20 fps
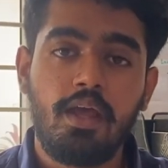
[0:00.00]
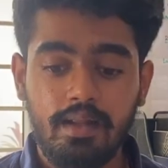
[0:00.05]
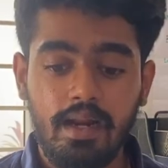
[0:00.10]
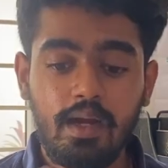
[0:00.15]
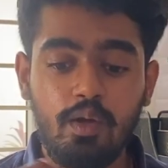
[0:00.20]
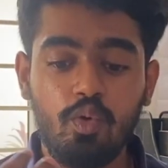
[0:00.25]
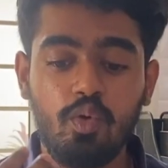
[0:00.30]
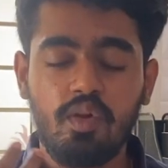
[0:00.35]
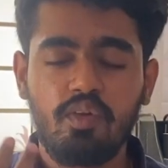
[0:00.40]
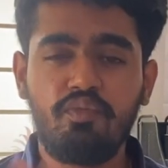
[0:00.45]

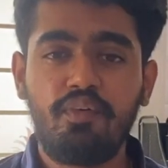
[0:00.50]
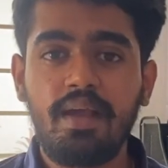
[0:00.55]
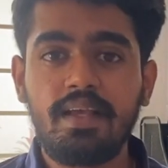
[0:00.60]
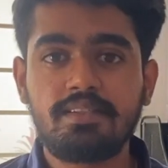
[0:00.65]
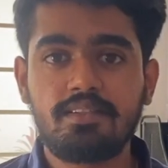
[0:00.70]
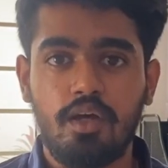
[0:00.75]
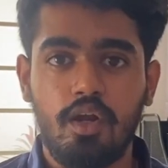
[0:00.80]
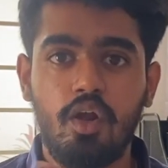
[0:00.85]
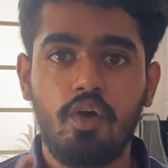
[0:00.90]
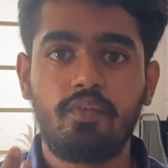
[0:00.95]
Try to
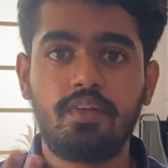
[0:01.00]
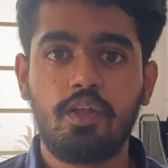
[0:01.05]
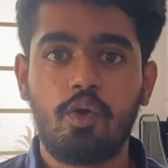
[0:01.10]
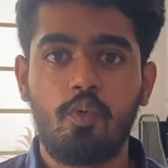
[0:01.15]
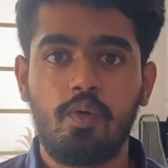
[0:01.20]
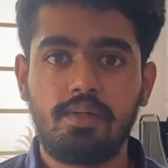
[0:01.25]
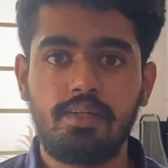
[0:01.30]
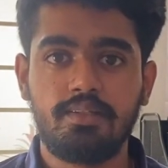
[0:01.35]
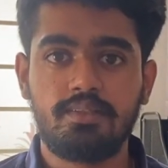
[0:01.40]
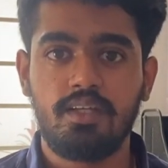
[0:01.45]
revise along with the
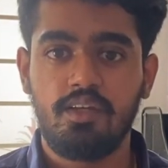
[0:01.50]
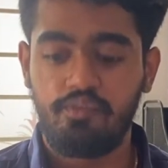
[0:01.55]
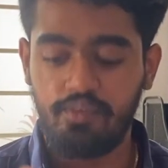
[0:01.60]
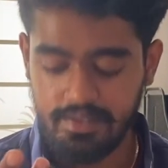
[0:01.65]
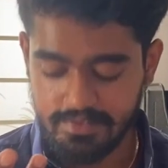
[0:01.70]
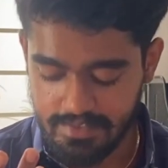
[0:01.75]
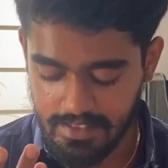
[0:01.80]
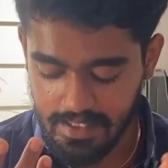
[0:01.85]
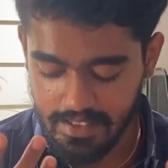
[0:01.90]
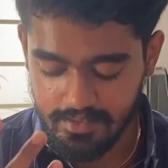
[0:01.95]
questions. If
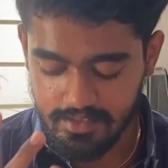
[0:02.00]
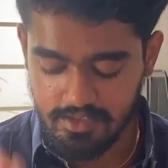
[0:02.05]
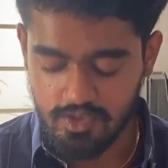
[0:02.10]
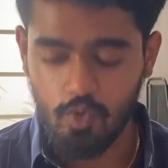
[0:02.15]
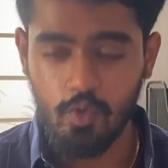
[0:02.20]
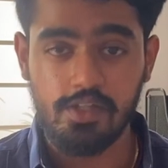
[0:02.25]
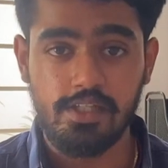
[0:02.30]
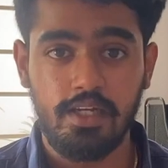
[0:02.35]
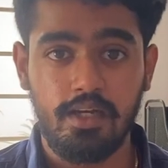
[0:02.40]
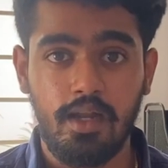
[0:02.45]
I say this
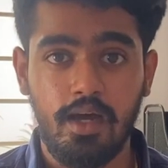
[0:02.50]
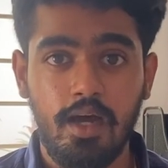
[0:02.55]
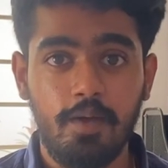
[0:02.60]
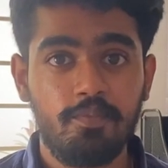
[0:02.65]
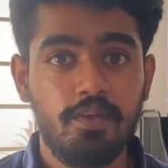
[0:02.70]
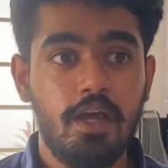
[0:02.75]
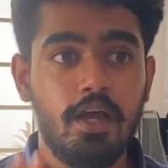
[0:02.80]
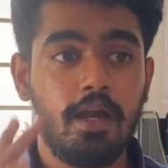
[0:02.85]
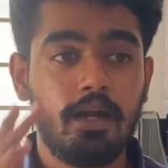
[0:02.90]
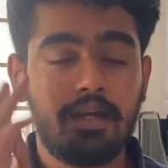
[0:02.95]
question,
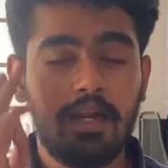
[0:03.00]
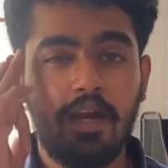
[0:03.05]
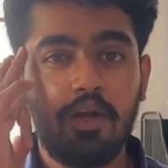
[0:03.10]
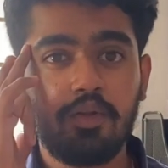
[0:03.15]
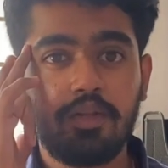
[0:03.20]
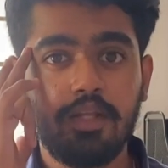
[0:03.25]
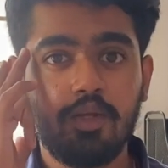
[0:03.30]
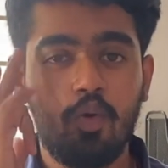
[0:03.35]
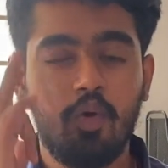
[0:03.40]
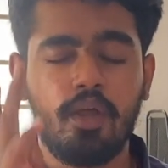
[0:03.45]
try
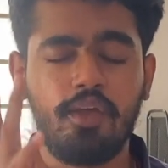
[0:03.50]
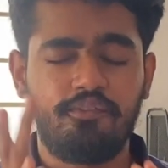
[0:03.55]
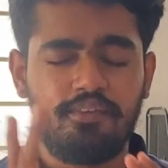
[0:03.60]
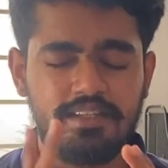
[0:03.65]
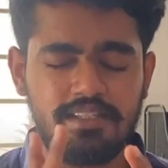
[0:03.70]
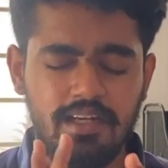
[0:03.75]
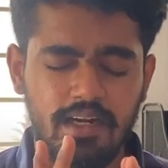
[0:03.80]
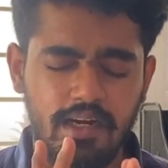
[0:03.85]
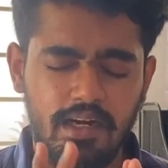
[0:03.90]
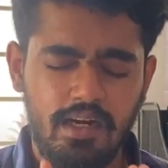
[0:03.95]
to think, okay,
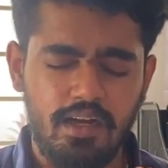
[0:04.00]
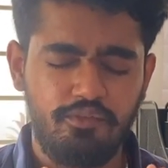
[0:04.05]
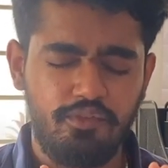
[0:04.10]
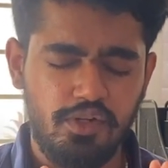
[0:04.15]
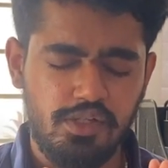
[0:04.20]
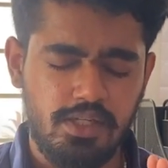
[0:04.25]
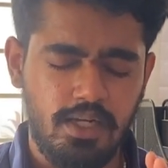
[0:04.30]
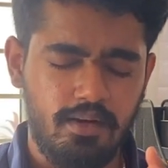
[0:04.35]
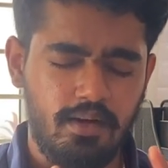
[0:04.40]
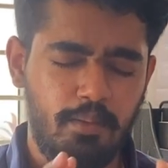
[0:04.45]
facilitated
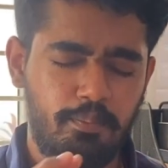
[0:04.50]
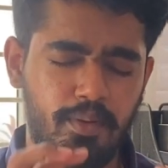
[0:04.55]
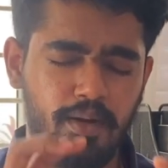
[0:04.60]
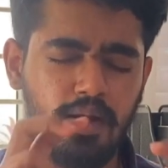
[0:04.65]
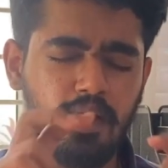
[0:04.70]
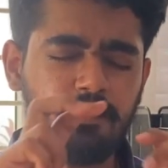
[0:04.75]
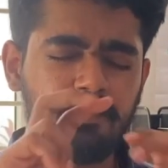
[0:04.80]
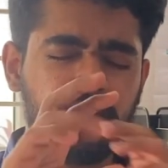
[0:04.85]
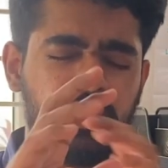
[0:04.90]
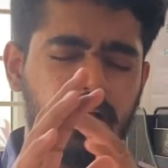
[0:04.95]
diffusion,
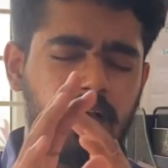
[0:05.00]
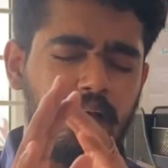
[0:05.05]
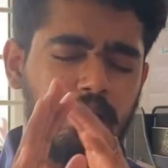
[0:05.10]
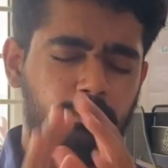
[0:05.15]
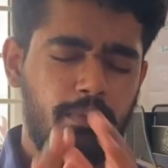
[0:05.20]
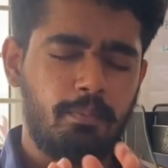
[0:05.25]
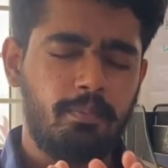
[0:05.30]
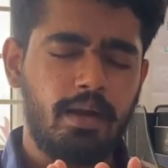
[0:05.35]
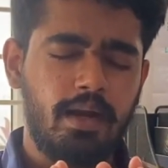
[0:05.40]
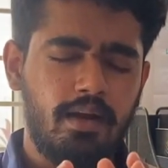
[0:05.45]
appana
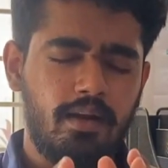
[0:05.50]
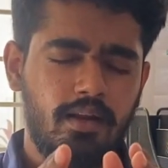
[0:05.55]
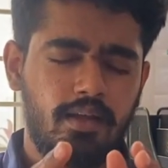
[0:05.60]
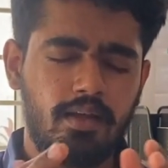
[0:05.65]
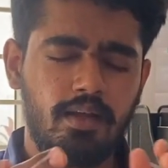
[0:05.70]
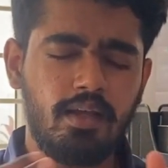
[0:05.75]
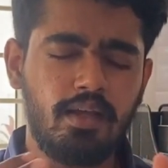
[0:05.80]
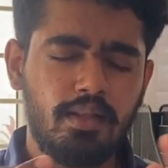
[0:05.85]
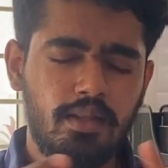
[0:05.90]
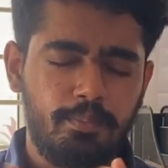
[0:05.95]
membrane,
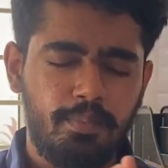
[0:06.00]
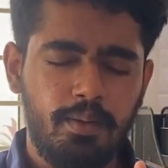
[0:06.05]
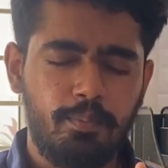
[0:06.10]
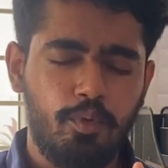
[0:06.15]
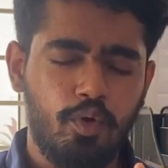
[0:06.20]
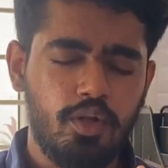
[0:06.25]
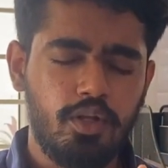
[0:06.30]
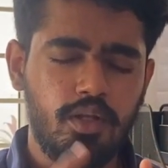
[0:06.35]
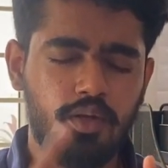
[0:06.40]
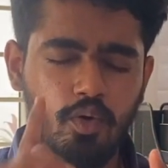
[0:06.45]
okay,
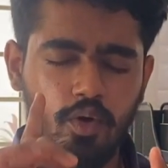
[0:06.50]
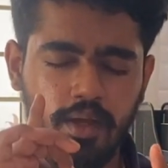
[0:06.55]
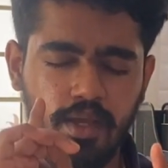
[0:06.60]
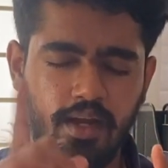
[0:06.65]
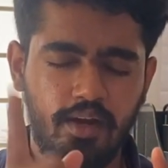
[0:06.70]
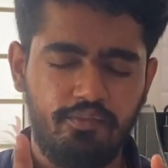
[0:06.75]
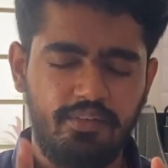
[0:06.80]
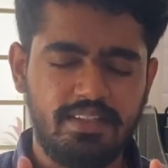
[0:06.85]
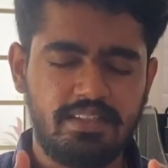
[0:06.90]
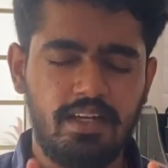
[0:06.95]

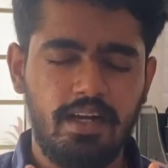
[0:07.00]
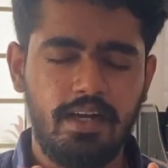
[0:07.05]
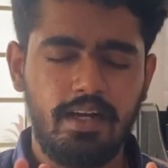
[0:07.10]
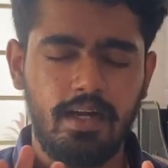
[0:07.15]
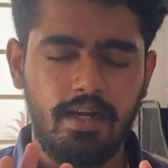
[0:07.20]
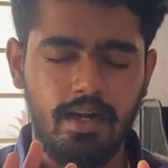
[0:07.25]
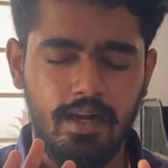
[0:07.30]
facilitated,